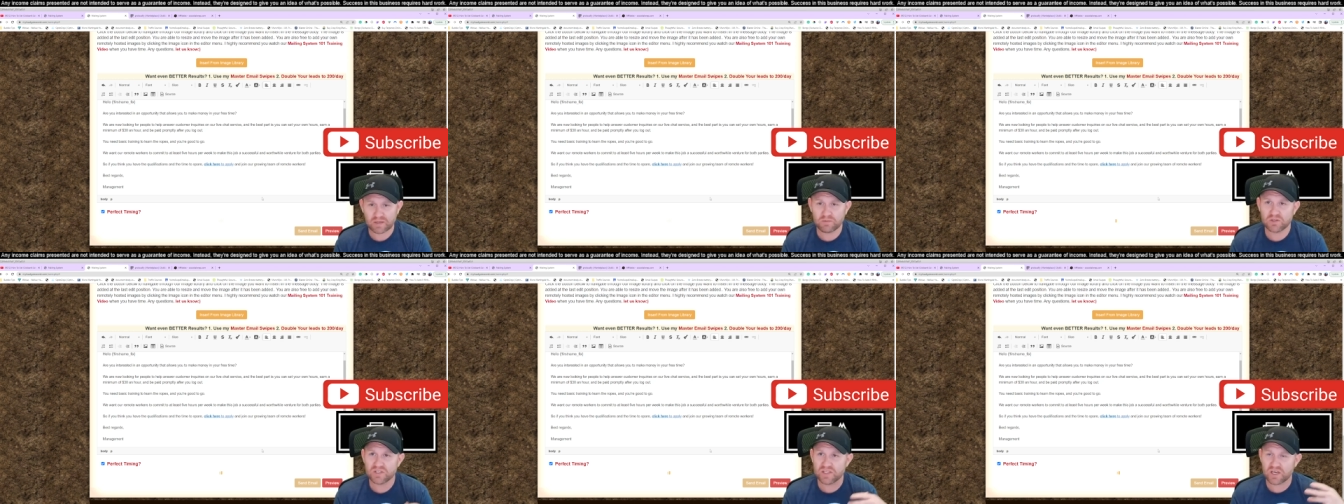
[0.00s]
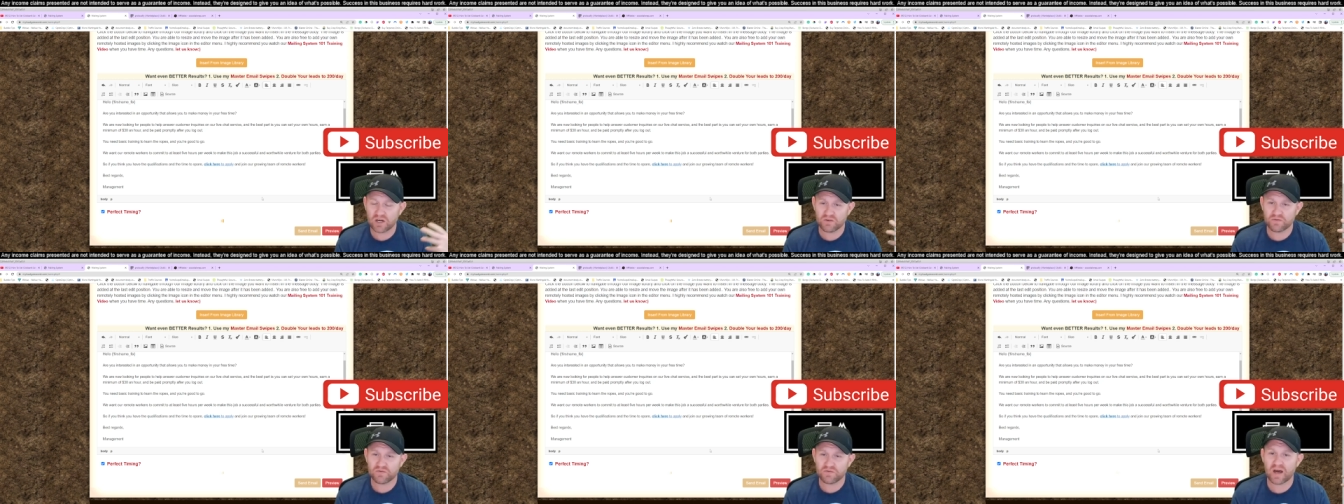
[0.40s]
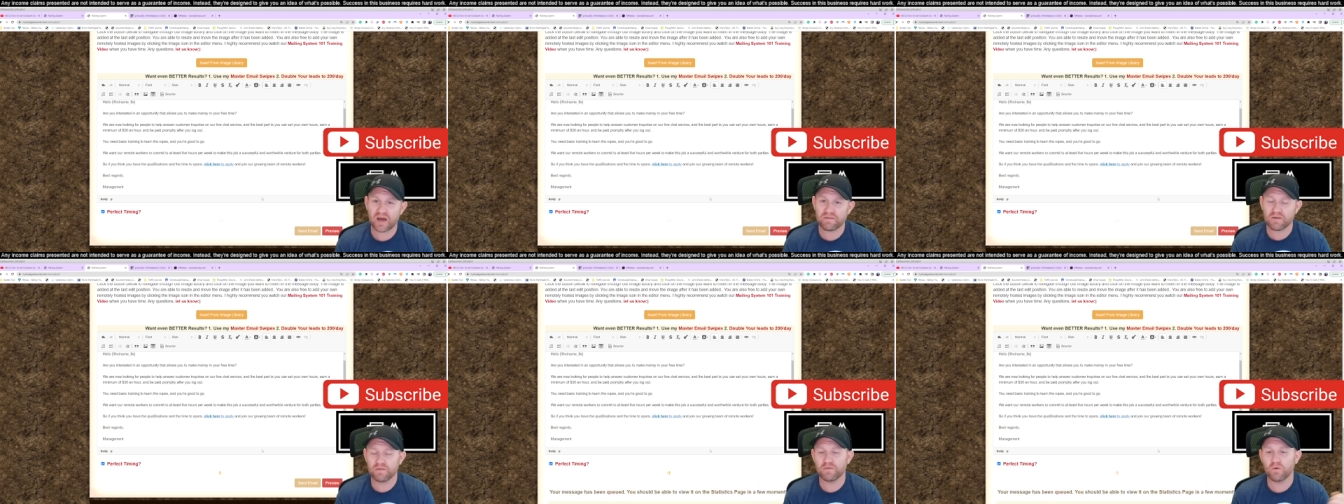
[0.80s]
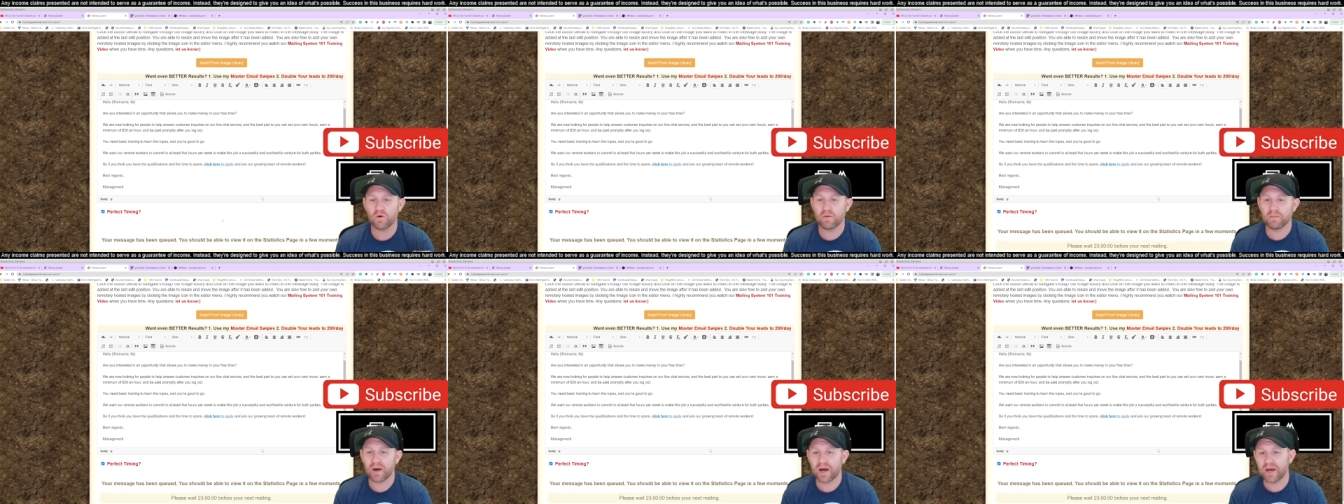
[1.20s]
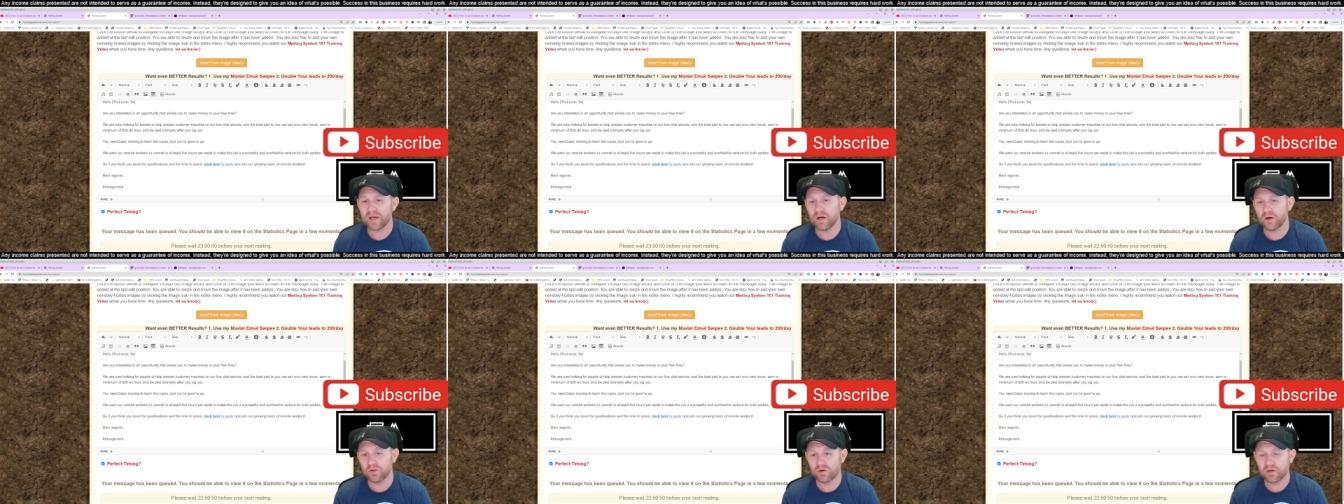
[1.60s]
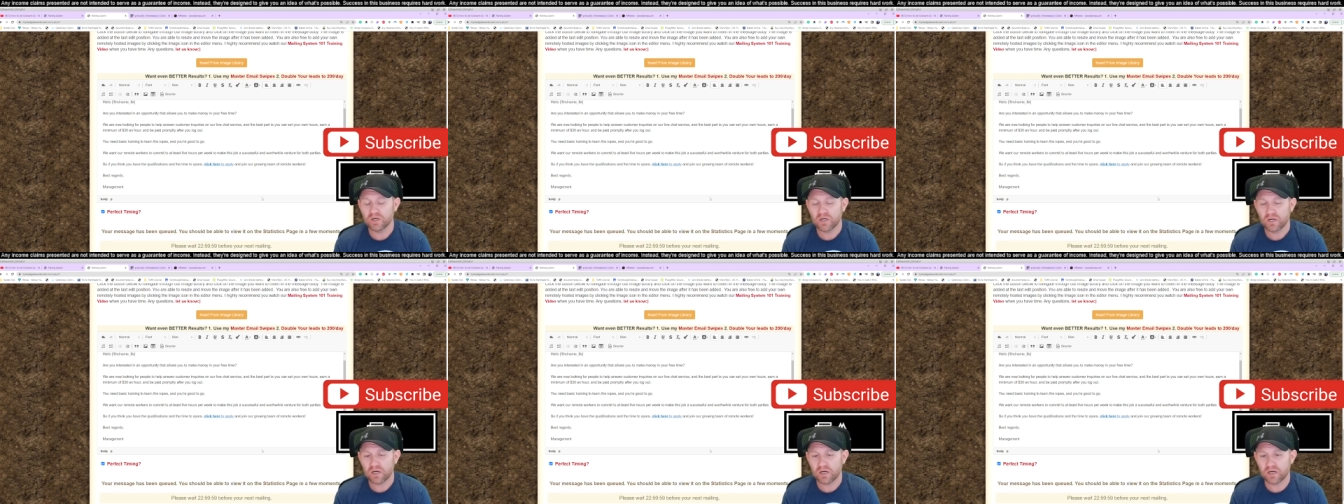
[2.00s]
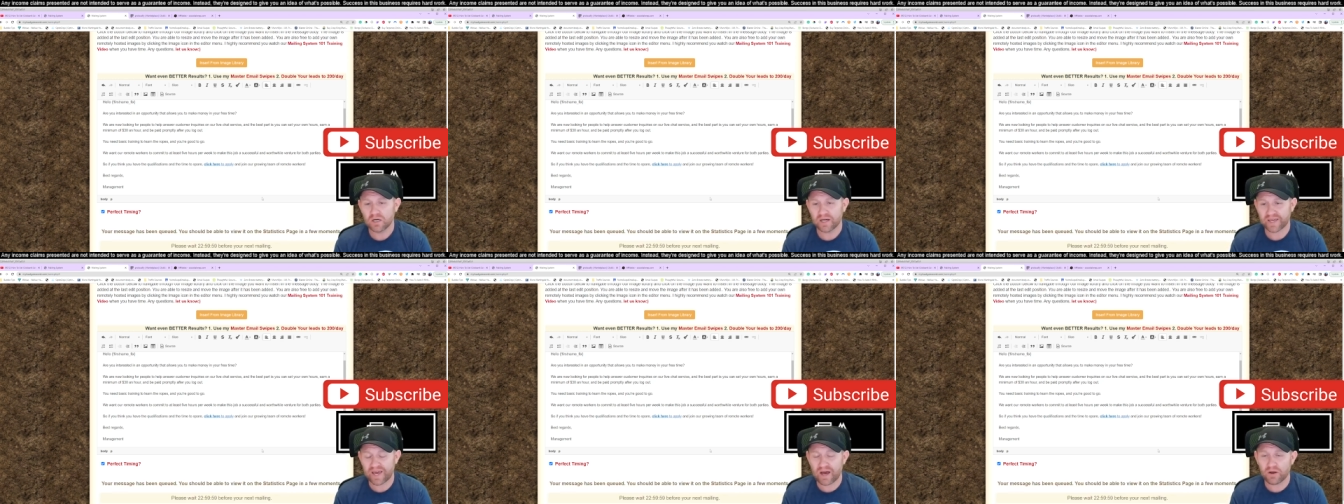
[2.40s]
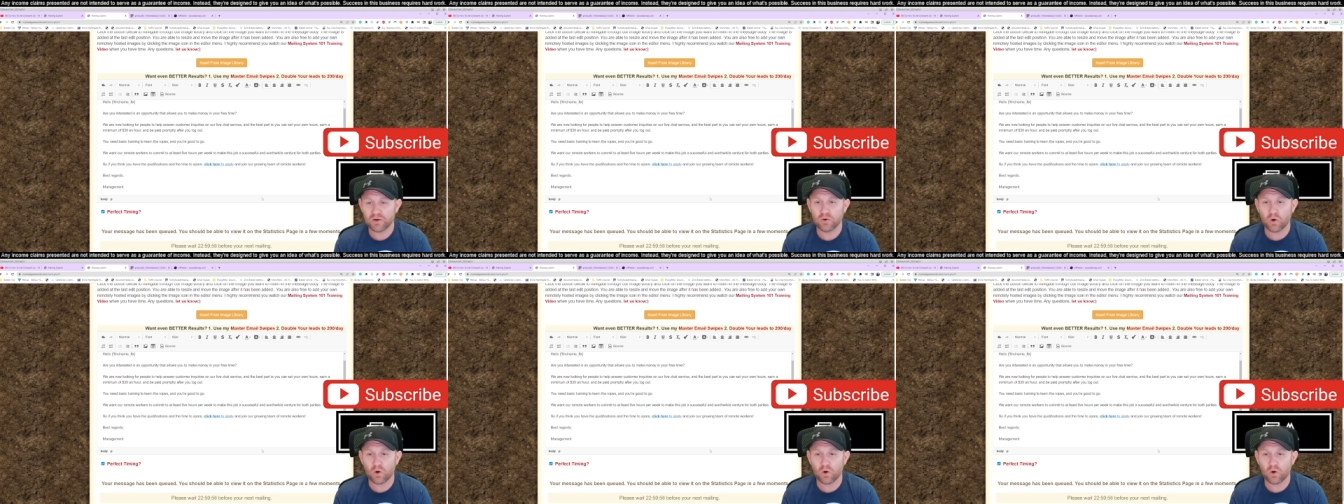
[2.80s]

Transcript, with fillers: I'm using the other five for my other uh, account.